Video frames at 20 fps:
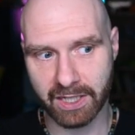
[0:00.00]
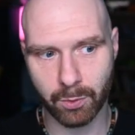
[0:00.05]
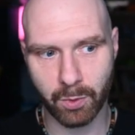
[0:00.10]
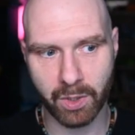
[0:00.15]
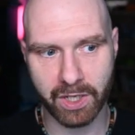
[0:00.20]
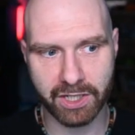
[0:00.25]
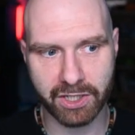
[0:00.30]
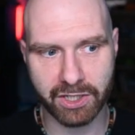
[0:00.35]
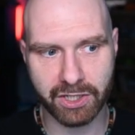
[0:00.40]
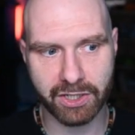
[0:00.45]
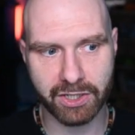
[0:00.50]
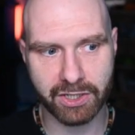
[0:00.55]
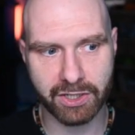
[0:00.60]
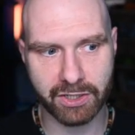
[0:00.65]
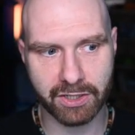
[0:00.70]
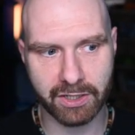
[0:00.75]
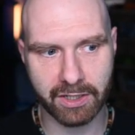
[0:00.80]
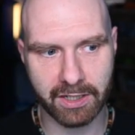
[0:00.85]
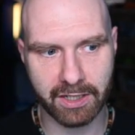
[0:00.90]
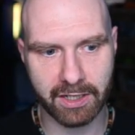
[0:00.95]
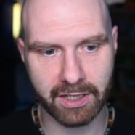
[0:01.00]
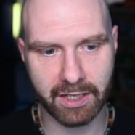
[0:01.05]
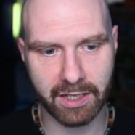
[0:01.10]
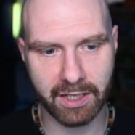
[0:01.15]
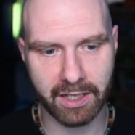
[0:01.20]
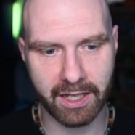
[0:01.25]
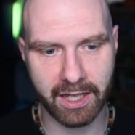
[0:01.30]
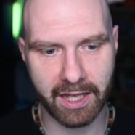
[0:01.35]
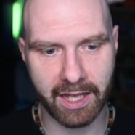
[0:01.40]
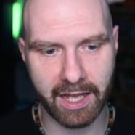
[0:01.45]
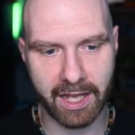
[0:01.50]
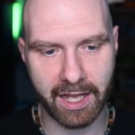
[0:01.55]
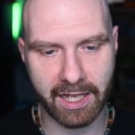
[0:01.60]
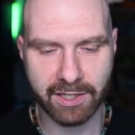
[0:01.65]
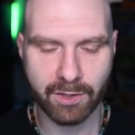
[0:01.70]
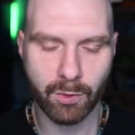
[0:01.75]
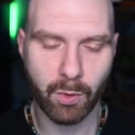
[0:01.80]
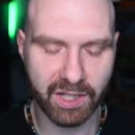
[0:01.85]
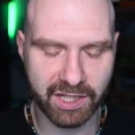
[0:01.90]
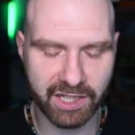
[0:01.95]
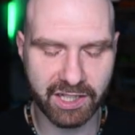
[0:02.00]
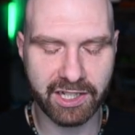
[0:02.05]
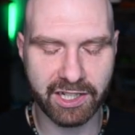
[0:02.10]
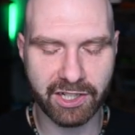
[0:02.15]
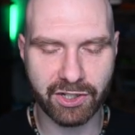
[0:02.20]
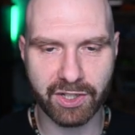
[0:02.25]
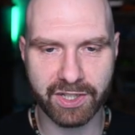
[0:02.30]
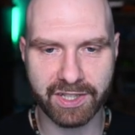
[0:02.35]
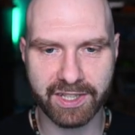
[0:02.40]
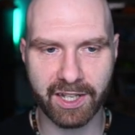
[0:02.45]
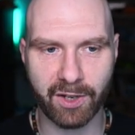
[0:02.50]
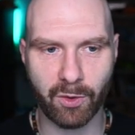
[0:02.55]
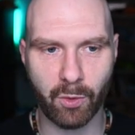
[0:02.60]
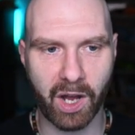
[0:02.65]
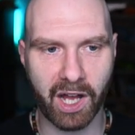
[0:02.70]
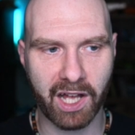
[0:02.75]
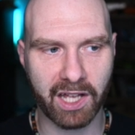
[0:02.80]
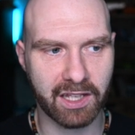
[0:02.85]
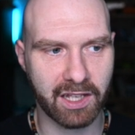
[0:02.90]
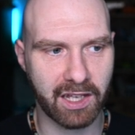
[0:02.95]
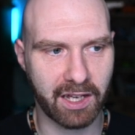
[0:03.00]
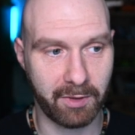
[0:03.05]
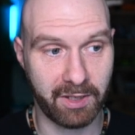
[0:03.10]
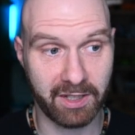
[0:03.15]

which is quite an interesting one.